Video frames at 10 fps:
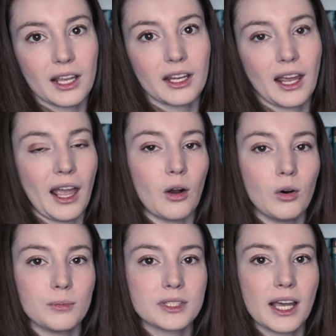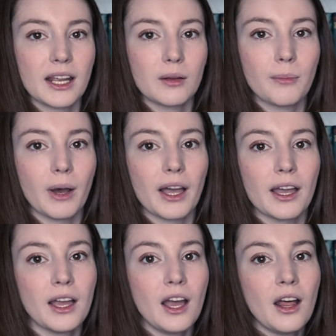in a home setting, but